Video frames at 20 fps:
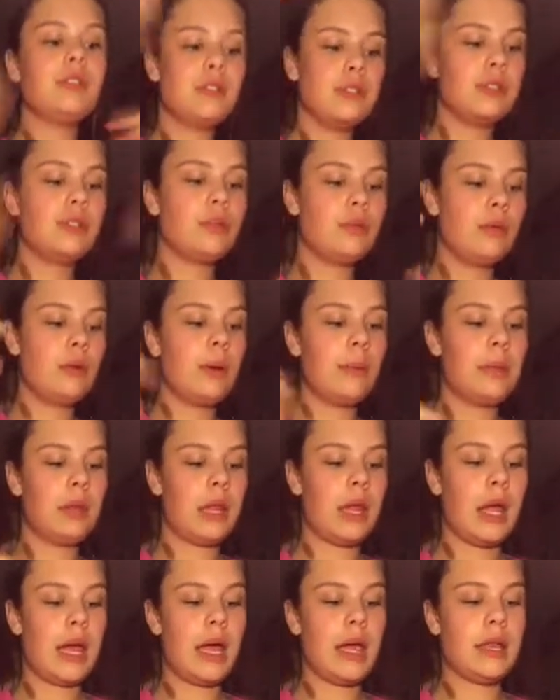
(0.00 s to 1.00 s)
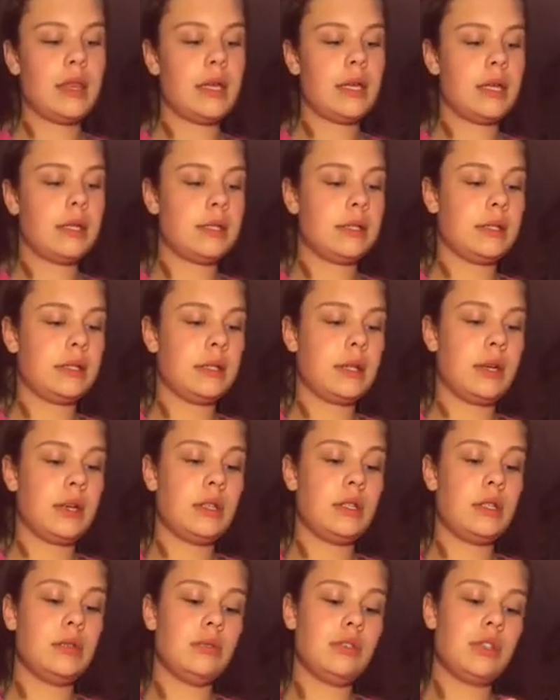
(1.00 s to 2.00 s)
to apply this
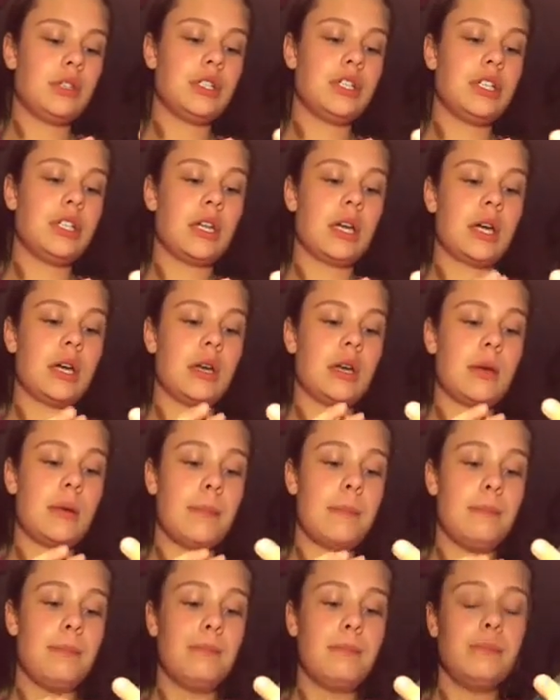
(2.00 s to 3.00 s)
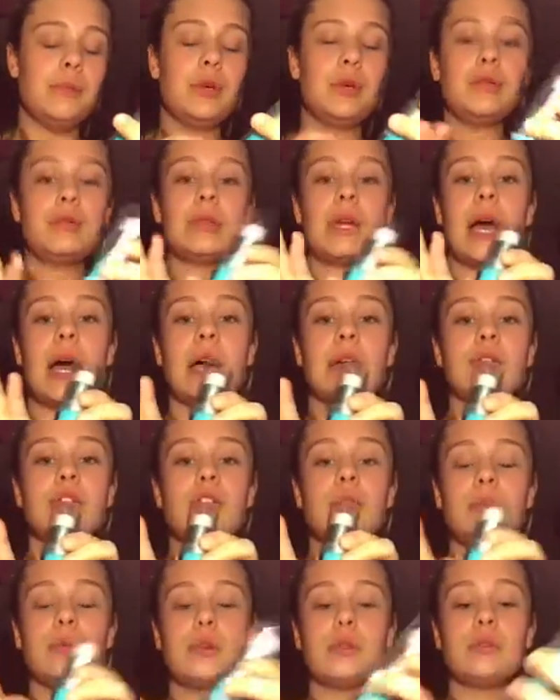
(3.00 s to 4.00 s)
Neutrogena
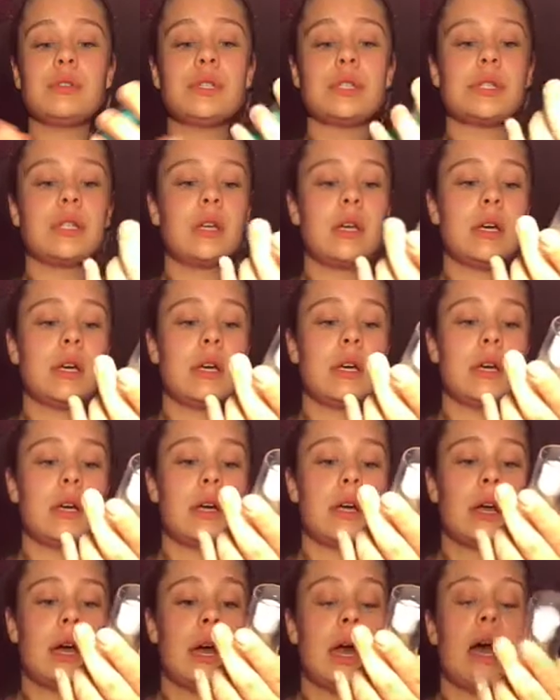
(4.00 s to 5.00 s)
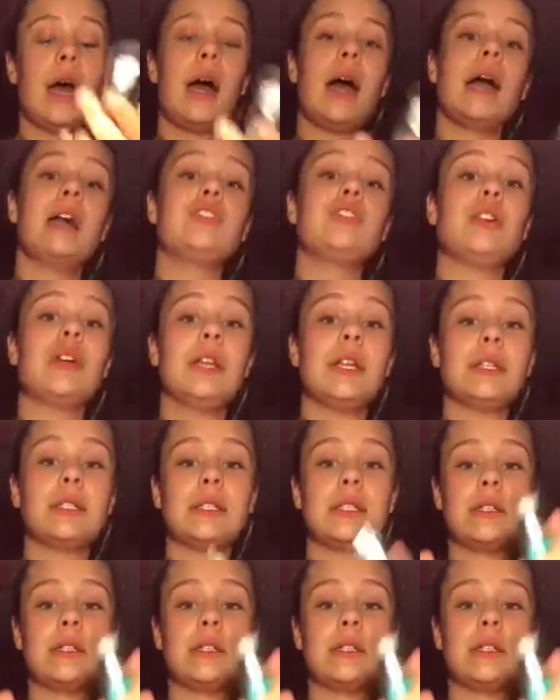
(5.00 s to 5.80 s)
Hydro Boost Hydrating